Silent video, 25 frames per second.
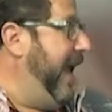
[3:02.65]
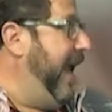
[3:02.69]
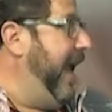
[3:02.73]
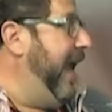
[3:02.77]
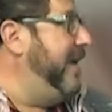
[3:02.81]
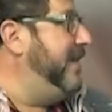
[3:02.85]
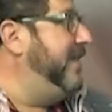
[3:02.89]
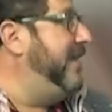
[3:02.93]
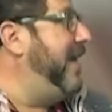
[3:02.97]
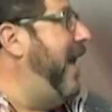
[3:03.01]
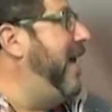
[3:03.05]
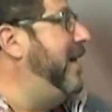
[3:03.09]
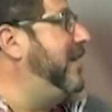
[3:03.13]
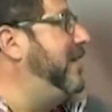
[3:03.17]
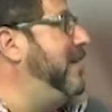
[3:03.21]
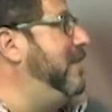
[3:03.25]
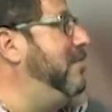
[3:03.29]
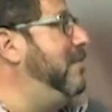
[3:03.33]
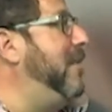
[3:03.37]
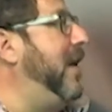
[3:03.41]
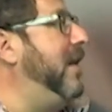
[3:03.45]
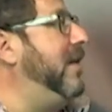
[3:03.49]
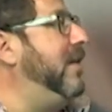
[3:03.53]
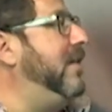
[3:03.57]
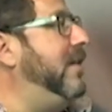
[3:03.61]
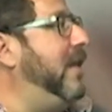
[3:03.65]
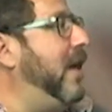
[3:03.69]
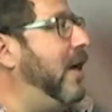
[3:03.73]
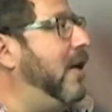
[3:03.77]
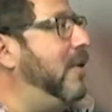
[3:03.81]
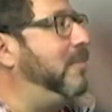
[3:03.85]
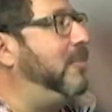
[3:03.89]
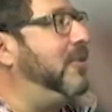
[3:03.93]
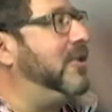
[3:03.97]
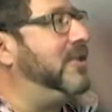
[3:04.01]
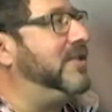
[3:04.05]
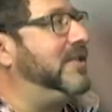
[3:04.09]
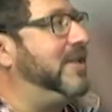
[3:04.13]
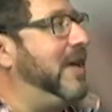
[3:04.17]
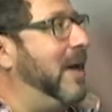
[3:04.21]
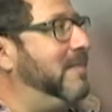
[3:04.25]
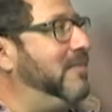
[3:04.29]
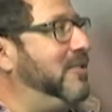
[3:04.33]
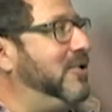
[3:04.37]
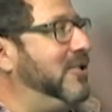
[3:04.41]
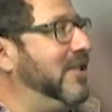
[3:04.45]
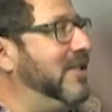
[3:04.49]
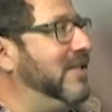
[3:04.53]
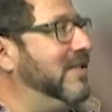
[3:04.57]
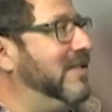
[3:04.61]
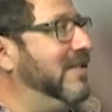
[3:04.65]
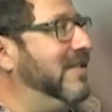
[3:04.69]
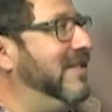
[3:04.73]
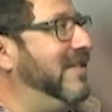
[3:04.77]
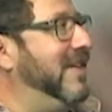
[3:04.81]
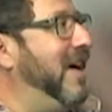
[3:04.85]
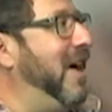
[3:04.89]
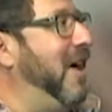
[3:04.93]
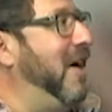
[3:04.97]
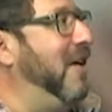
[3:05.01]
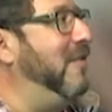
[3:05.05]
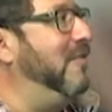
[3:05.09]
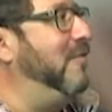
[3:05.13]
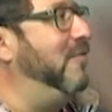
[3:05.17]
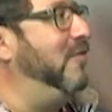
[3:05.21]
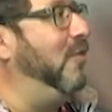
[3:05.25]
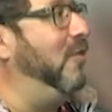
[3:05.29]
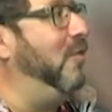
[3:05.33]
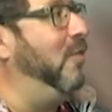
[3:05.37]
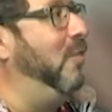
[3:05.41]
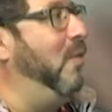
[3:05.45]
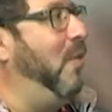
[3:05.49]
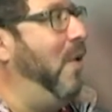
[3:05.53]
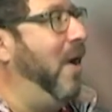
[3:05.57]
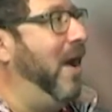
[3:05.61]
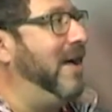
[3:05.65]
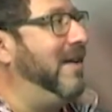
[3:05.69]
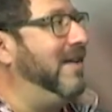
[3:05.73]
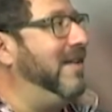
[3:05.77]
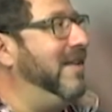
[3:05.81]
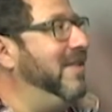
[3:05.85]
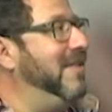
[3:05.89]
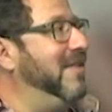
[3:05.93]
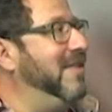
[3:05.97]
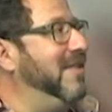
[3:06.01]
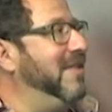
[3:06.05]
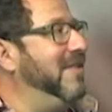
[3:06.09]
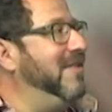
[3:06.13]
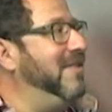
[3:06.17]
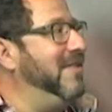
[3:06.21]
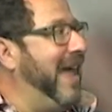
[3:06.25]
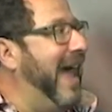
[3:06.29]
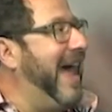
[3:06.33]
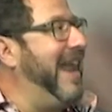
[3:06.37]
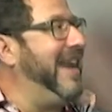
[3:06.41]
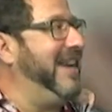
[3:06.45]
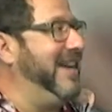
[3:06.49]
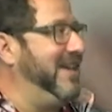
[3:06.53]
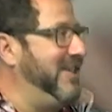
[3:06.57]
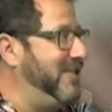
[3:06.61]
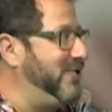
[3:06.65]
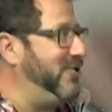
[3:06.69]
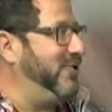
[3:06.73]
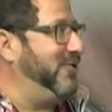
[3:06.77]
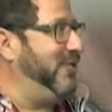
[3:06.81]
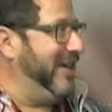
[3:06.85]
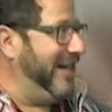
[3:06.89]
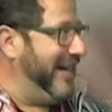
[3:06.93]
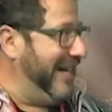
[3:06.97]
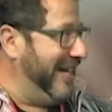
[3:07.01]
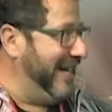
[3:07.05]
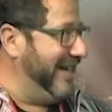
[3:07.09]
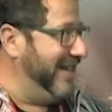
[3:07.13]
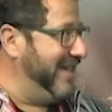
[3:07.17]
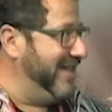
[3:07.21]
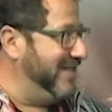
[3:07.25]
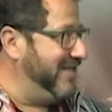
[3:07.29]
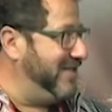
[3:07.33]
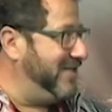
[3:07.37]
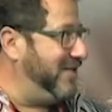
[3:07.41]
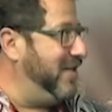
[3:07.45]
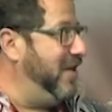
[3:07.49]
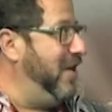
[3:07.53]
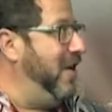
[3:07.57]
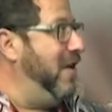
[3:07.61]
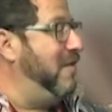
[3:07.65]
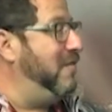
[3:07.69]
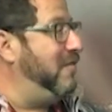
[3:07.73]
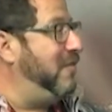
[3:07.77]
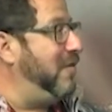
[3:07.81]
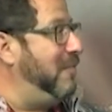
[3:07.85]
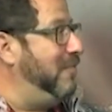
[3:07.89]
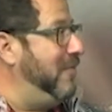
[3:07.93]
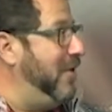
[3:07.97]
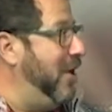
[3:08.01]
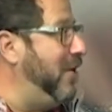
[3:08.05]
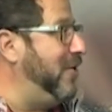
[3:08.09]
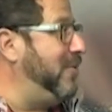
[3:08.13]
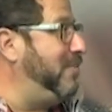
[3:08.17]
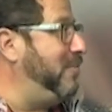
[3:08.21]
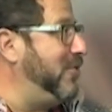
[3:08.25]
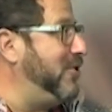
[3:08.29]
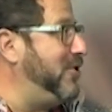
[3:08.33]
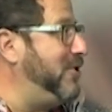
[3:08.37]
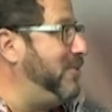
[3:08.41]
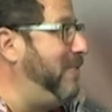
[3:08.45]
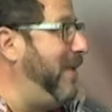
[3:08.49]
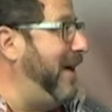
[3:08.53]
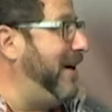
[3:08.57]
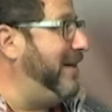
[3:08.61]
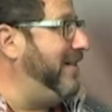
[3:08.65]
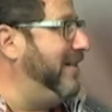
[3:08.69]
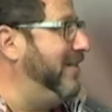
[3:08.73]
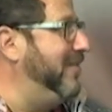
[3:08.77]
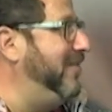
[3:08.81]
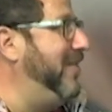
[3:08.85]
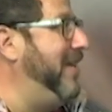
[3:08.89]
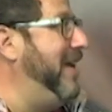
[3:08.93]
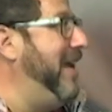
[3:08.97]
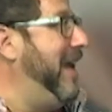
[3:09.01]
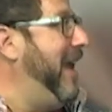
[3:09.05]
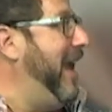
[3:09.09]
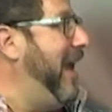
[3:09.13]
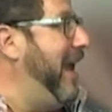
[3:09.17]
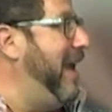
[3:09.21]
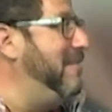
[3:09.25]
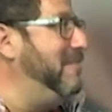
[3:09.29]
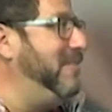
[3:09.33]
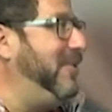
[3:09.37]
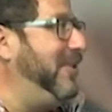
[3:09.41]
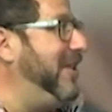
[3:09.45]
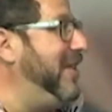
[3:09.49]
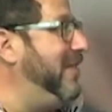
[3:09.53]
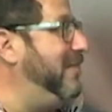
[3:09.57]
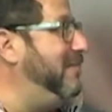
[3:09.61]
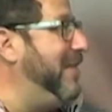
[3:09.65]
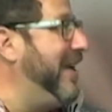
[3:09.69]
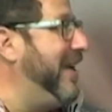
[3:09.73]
and document their perception of what that history is from their perspective. And believe